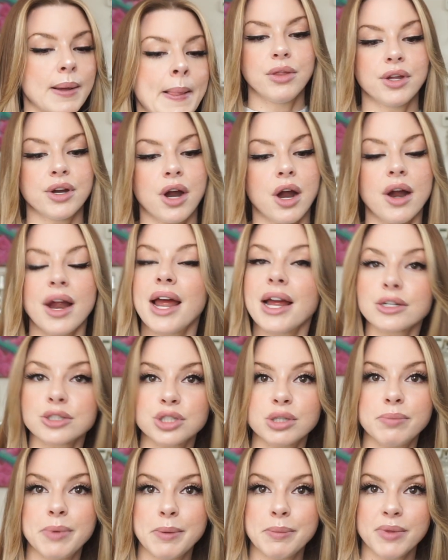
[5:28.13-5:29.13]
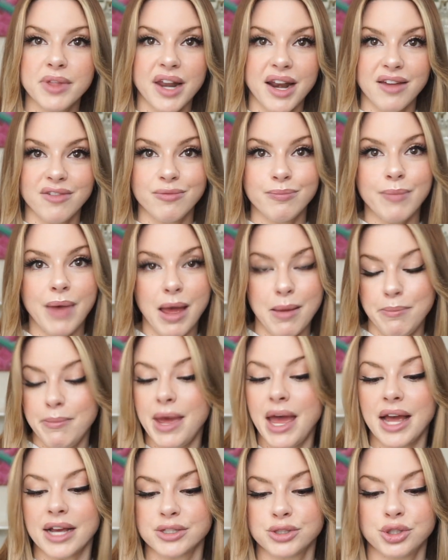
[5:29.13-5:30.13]
There are actually people that have met
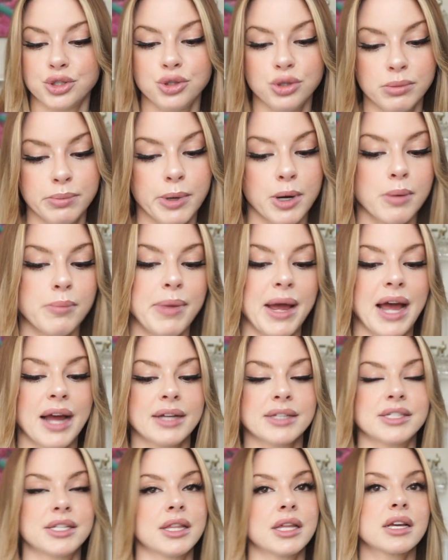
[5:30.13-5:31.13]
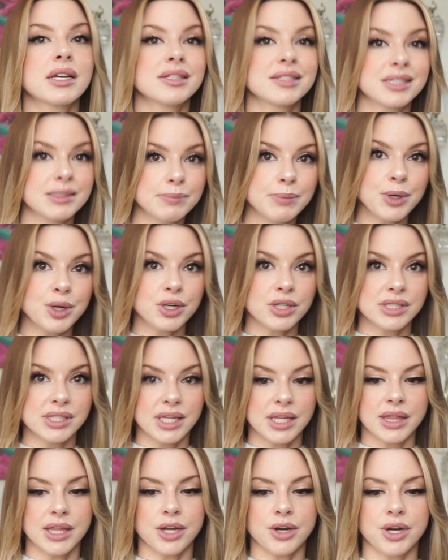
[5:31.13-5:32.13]
Max Huber, back to the conspiracy
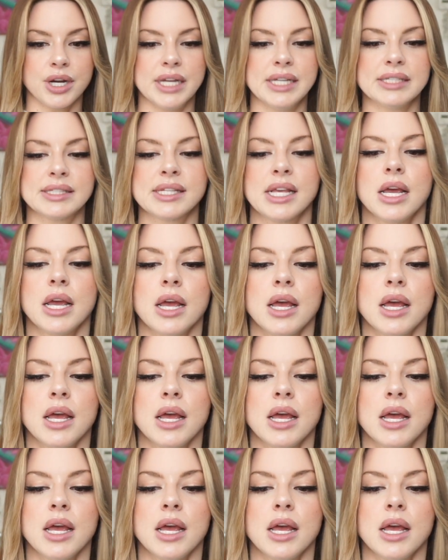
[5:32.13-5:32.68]
theories.